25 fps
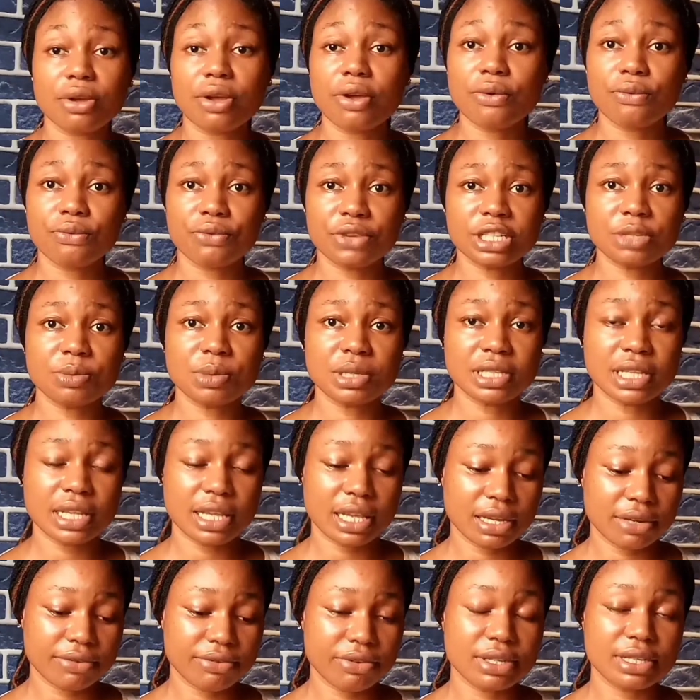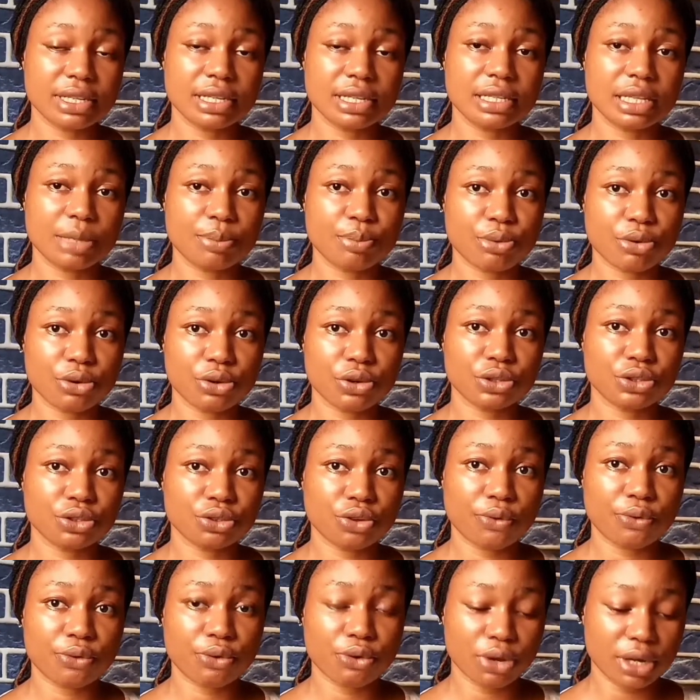Vitamin C increases the production
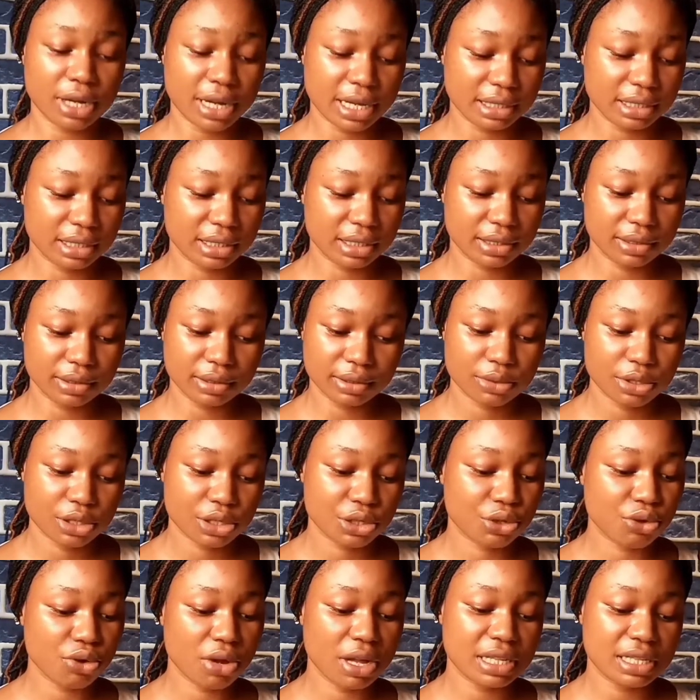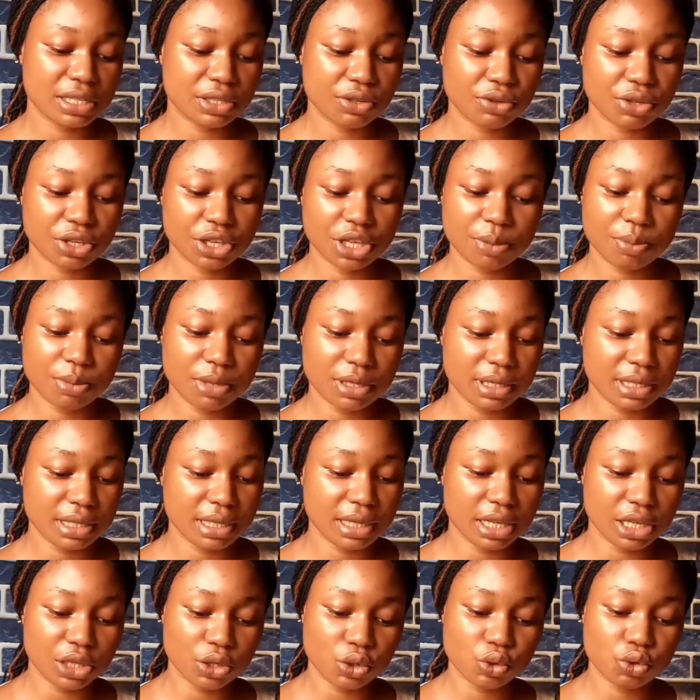of collagen so as to keep the
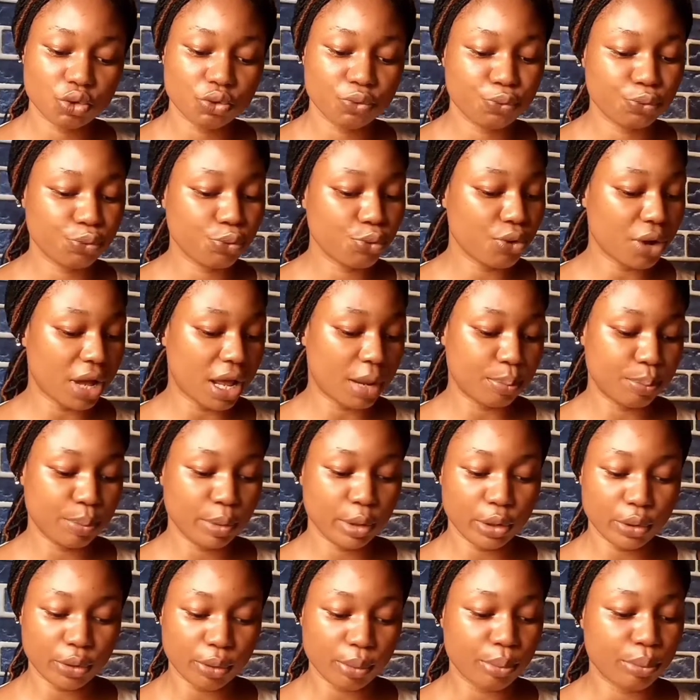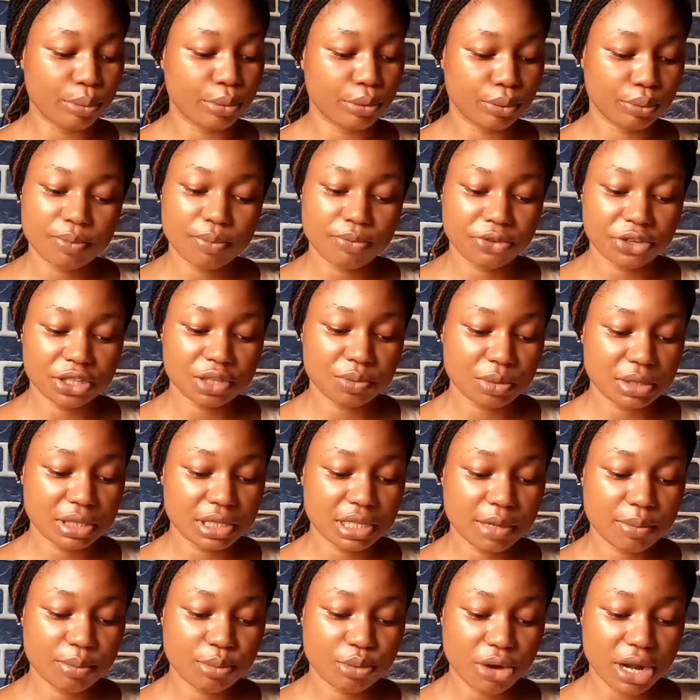skin youthful and plump. Vitamin C
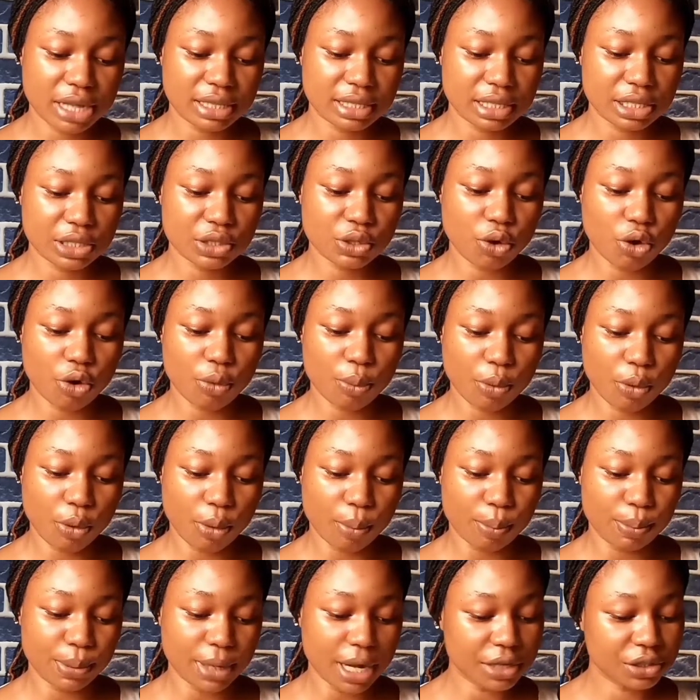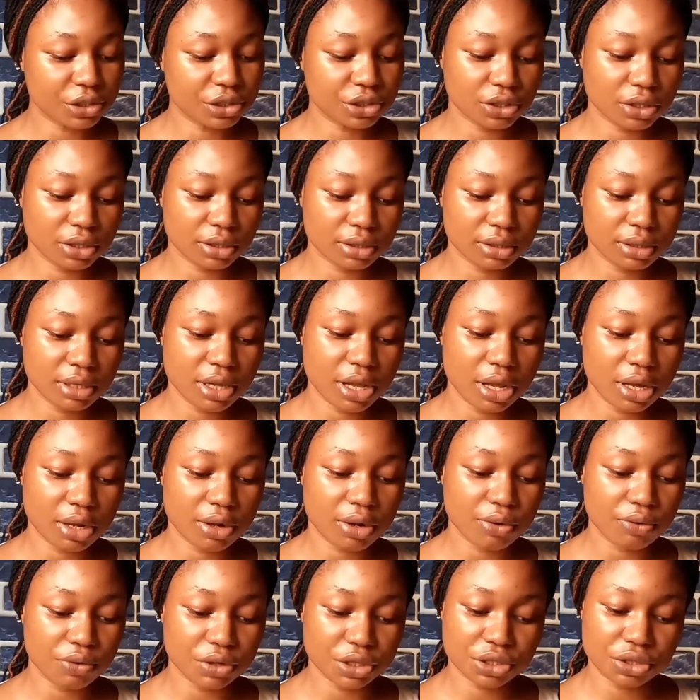brightens up complexion,
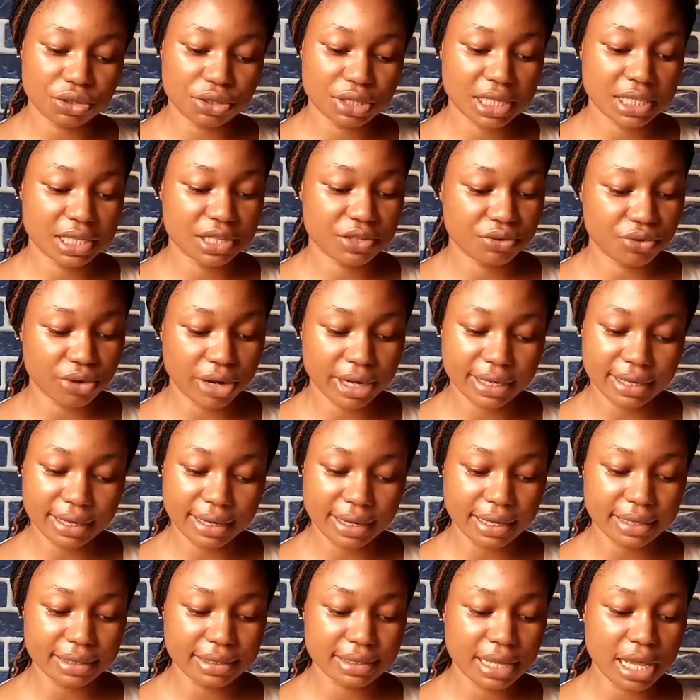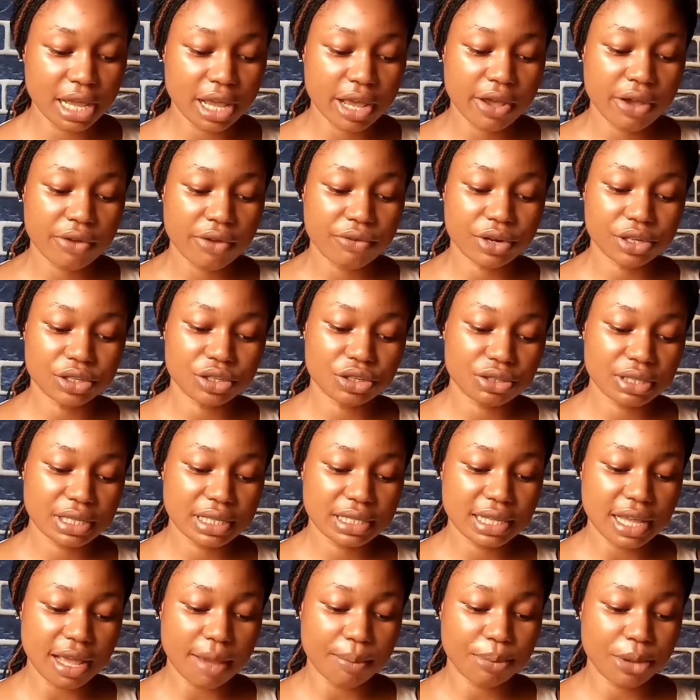reduces redness, reduces
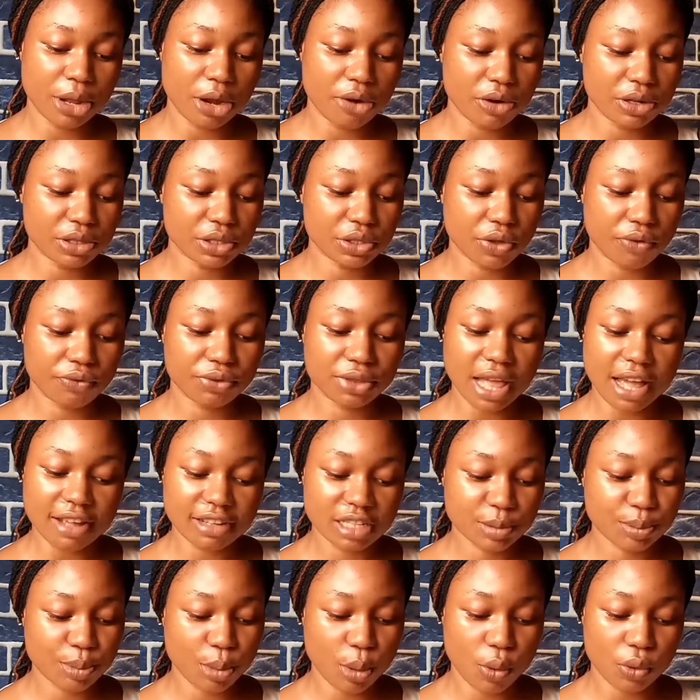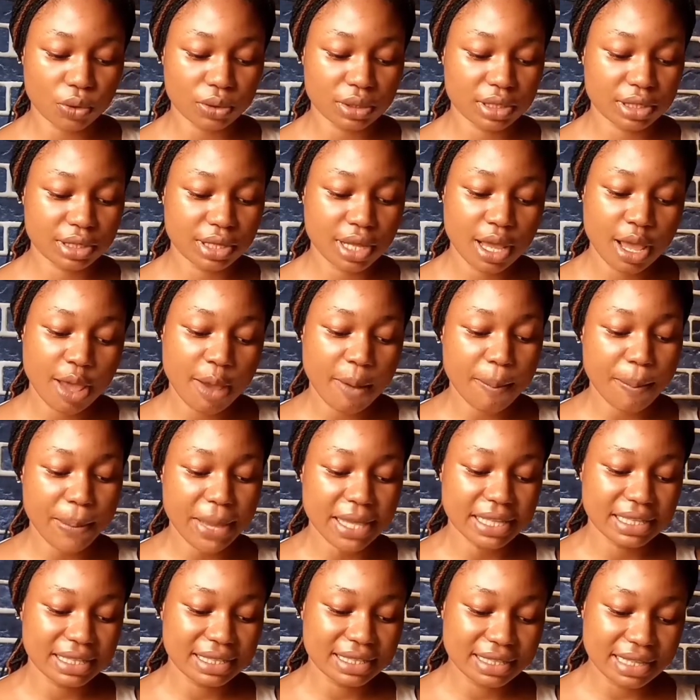the appearance of dark spots,
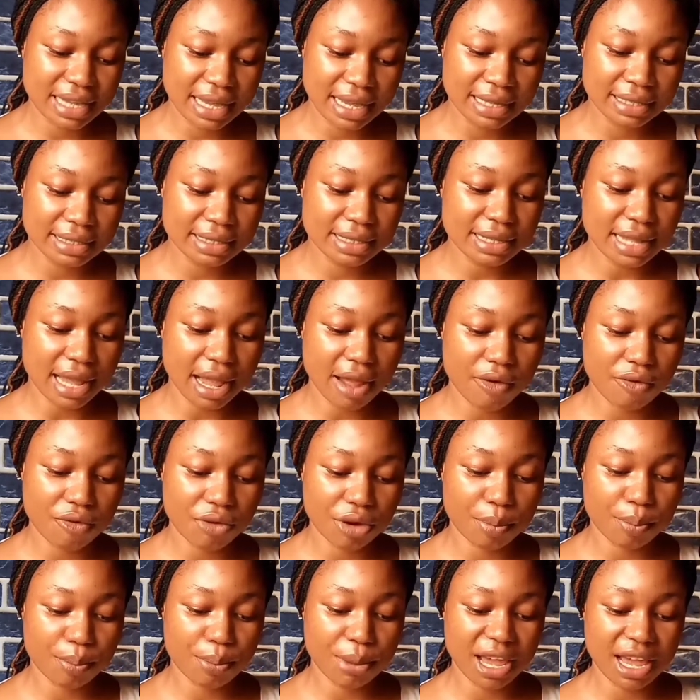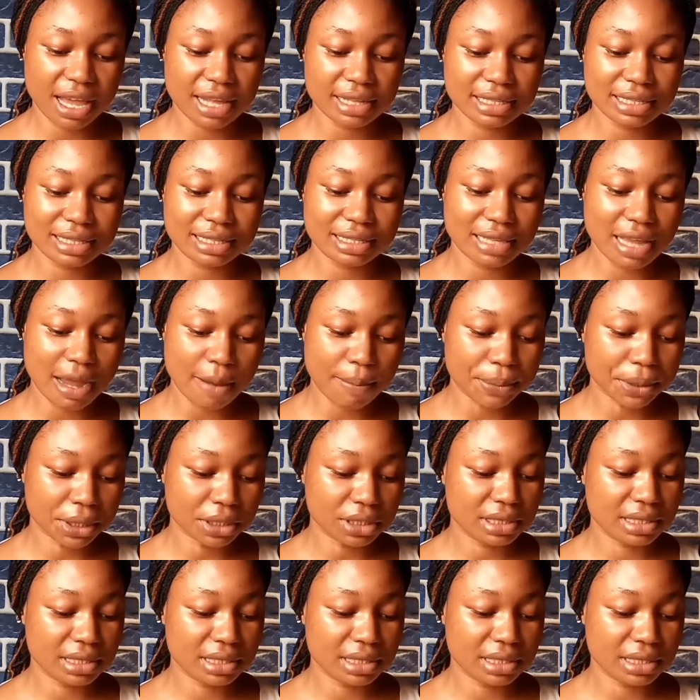maintains and repairs damaged